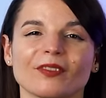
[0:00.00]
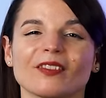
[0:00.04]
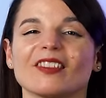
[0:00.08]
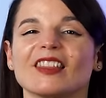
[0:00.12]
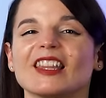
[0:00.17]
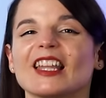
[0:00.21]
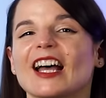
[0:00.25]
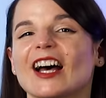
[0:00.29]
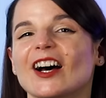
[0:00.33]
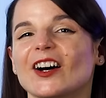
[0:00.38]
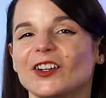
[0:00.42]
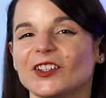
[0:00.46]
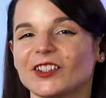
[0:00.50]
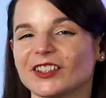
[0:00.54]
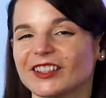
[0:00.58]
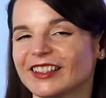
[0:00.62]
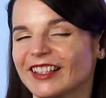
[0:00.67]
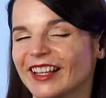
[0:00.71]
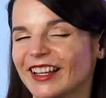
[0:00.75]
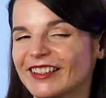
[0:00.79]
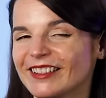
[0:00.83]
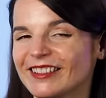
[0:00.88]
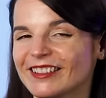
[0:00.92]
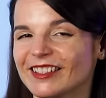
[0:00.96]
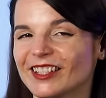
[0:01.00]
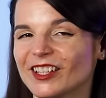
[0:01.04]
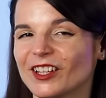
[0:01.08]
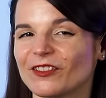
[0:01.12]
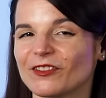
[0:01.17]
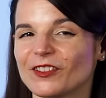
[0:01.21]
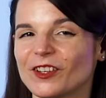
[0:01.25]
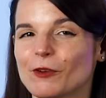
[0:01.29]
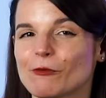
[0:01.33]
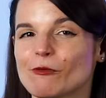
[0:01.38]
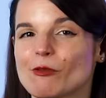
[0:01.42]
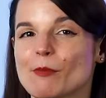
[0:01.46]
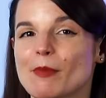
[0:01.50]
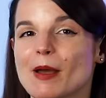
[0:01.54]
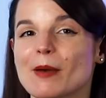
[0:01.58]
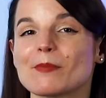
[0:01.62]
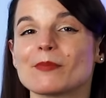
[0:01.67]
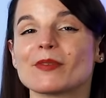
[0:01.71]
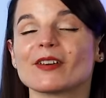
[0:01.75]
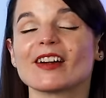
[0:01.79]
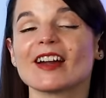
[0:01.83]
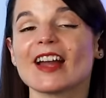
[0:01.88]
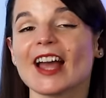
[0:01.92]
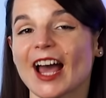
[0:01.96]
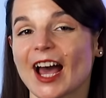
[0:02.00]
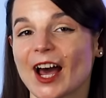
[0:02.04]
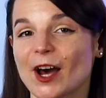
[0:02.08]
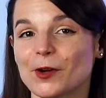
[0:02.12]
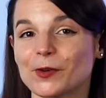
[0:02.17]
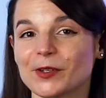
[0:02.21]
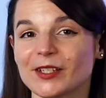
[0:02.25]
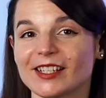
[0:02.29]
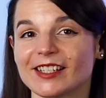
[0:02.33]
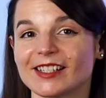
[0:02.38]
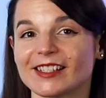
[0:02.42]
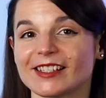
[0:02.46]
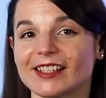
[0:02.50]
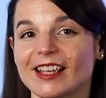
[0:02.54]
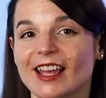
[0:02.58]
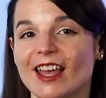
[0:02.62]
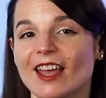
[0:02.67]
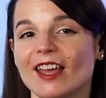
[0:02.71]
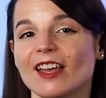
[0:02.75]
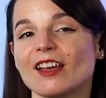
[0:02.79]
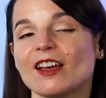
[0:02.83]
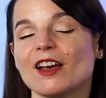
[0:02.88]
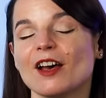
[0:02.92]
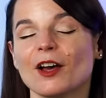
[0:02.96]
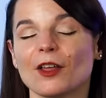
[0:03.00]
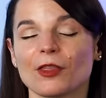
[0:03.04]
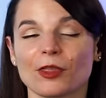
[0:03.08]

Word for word: Now, let's see if you remember how to say